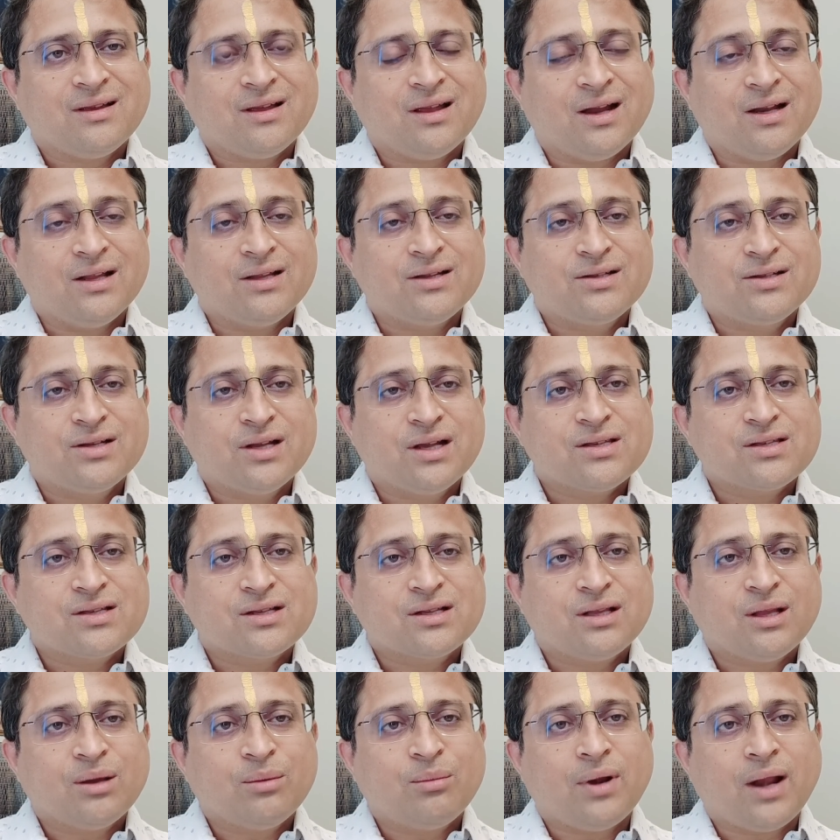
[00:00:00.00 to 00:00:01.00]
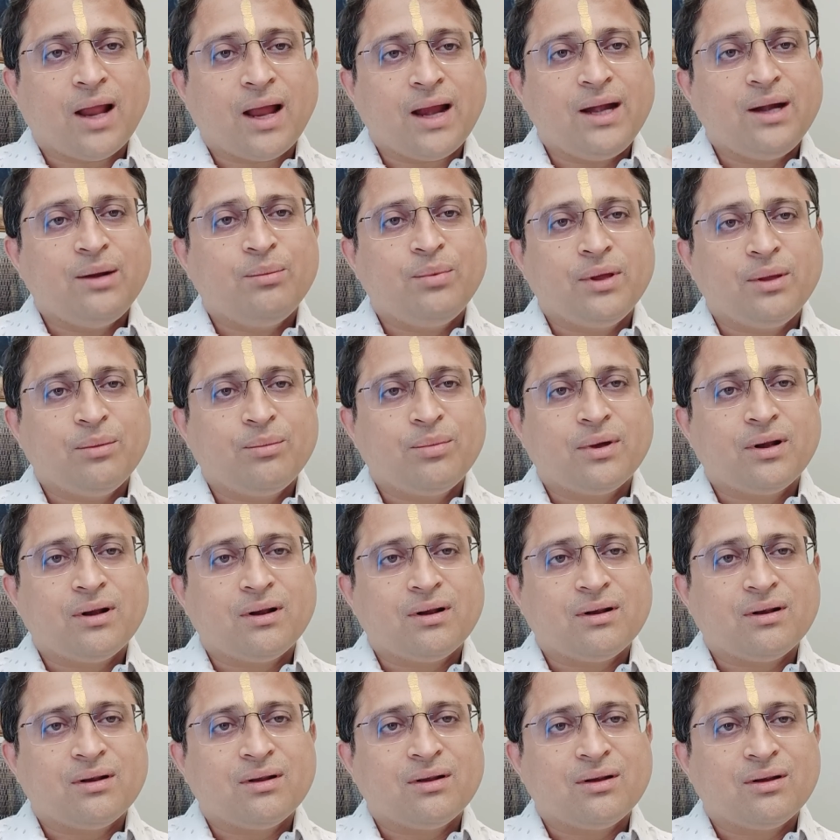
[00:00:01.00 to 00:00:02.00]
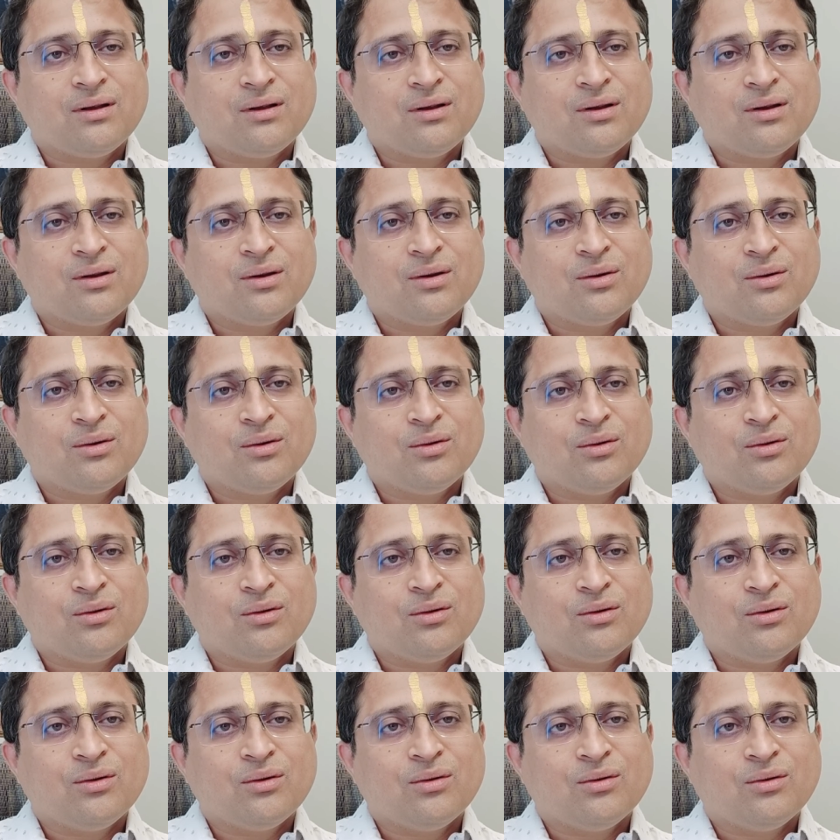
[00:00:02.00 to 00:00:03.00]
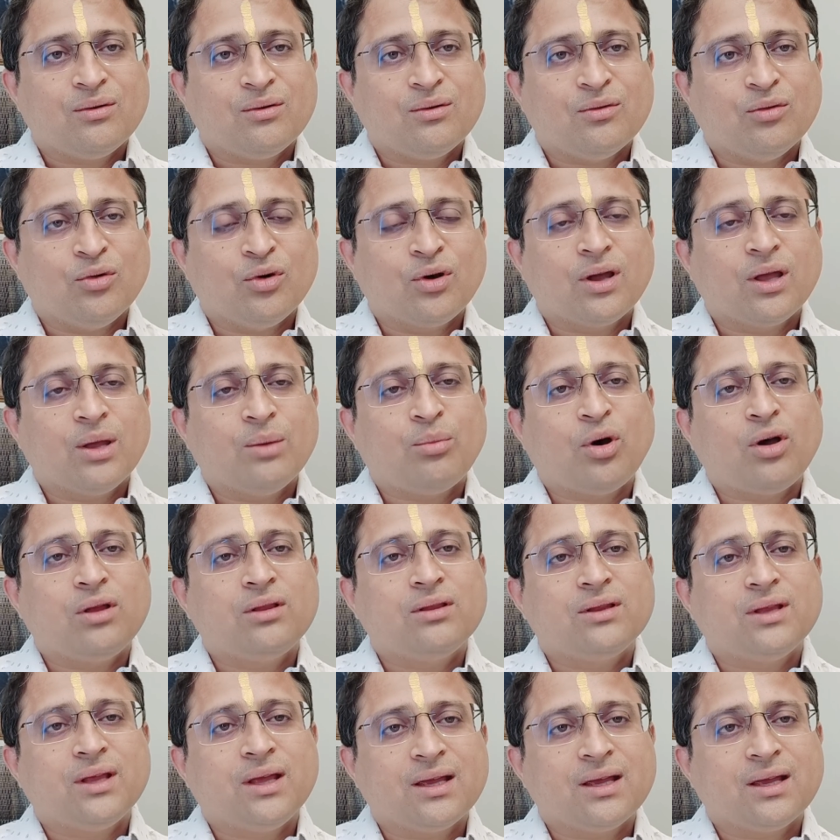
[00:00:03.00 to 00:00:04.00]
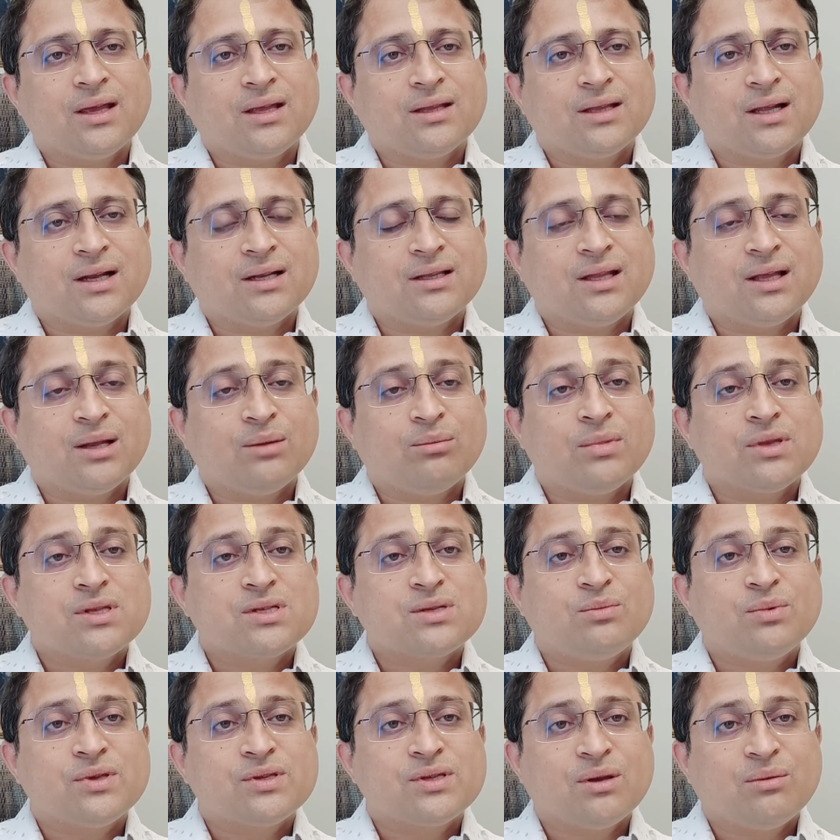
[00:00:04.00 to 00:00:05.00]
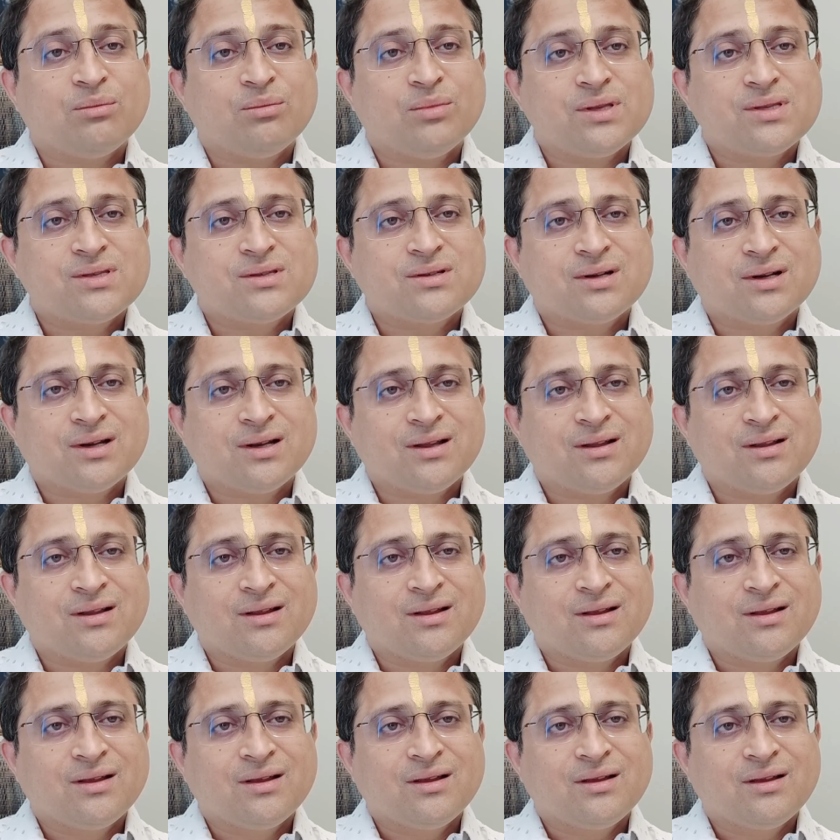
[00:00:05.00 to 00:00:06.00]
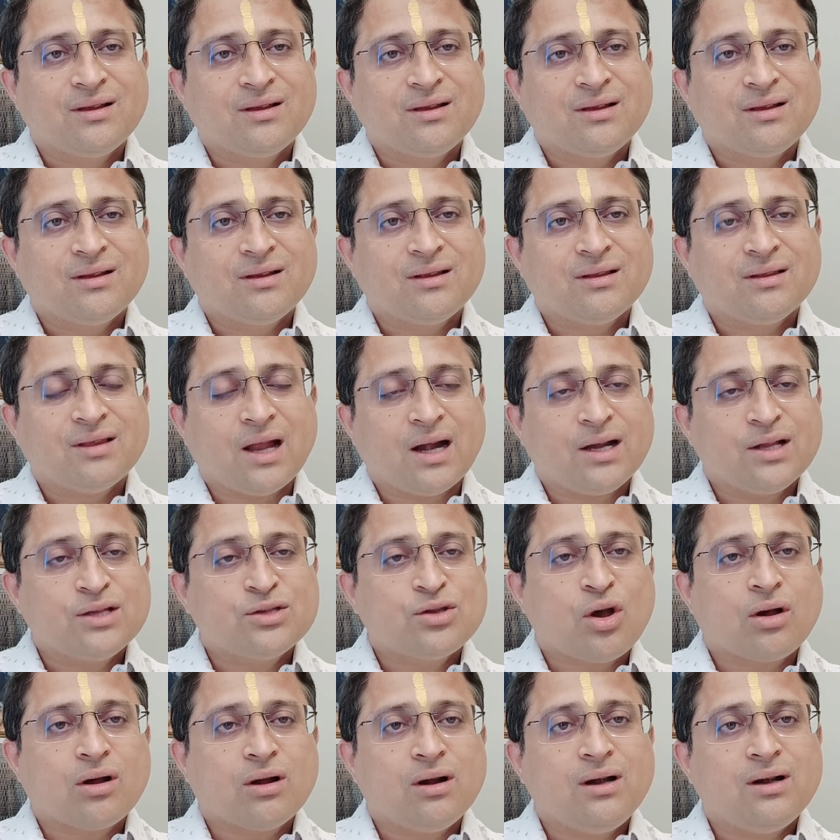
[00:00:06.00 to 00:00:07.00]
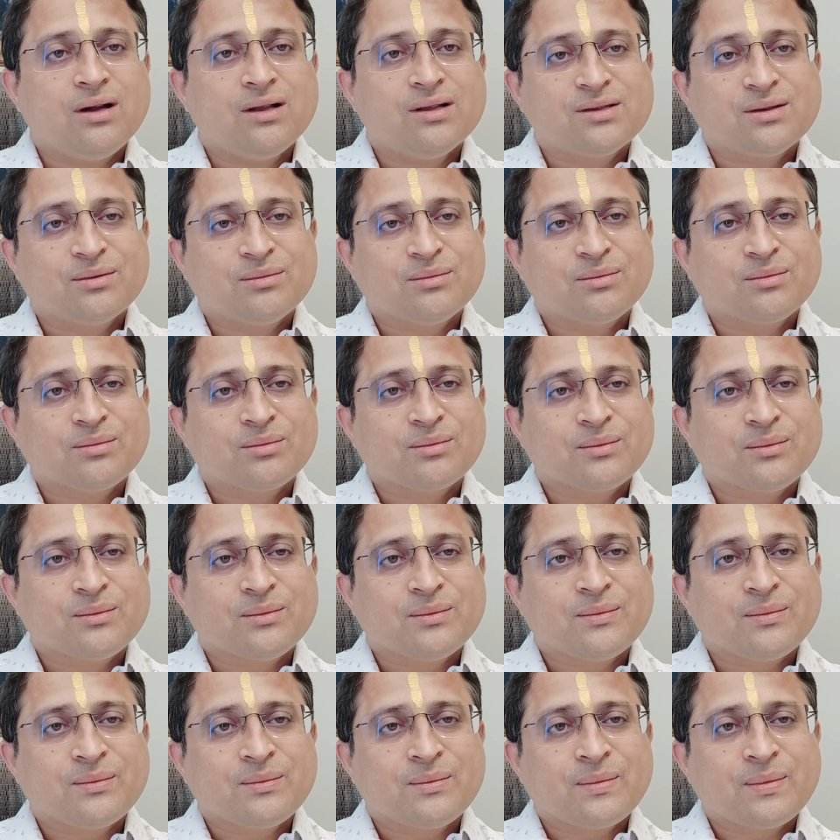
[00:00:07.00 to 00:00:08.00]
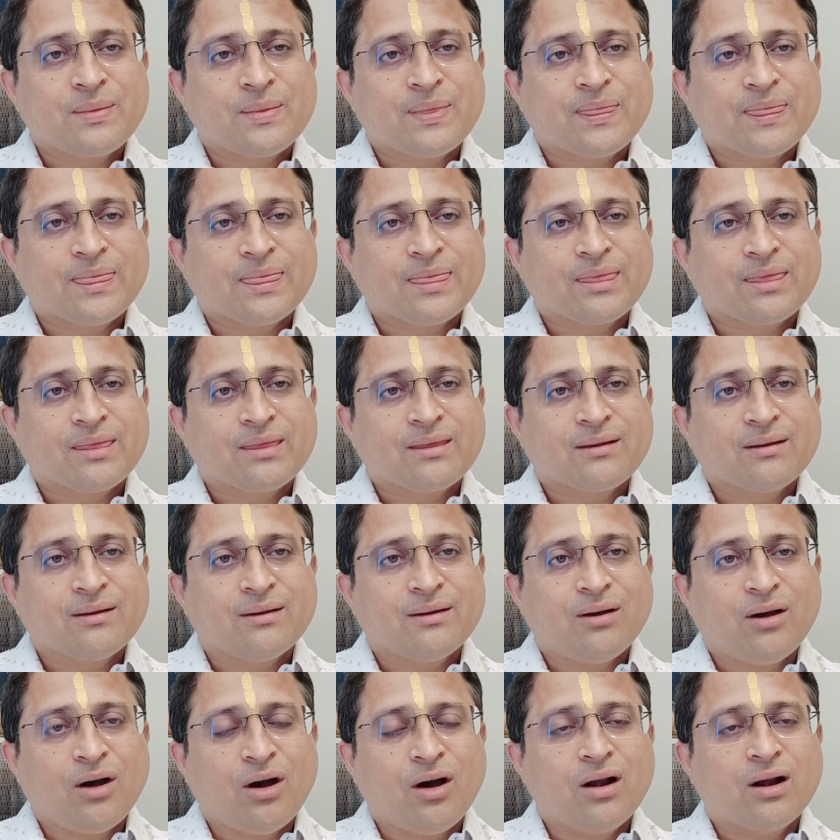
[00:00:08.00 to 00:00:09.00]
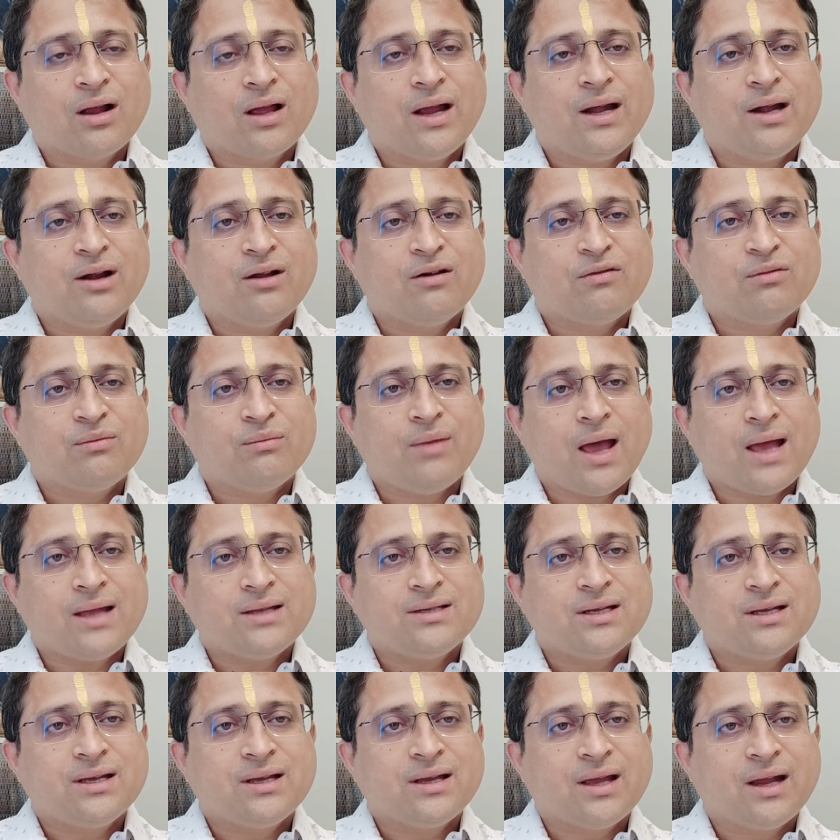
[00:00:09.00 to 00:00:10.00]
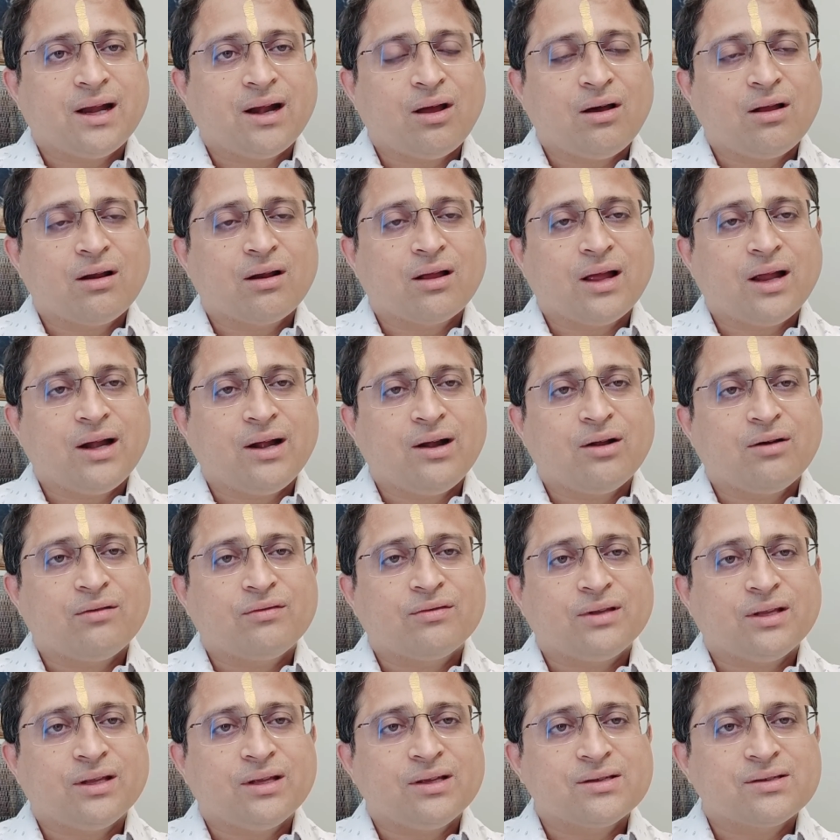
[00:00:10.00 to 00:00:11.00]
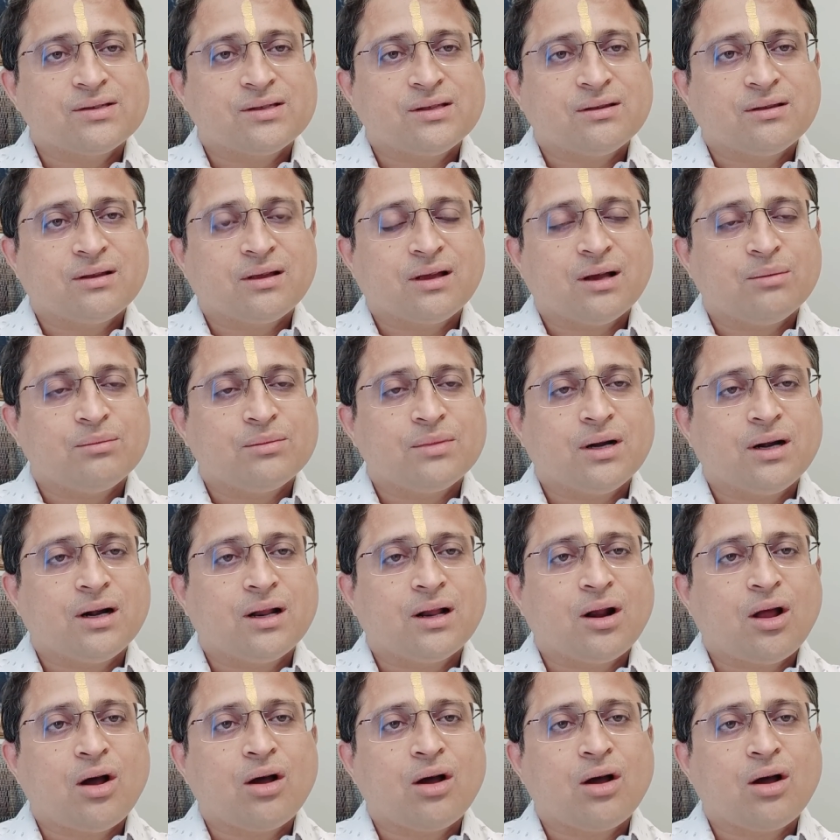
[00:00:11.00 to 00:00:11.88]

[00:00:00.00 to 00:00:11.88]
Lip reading: It is just the blind people who keep on thinking that there must be some mystery. That is occultism. All kind of magic and all kind of things come under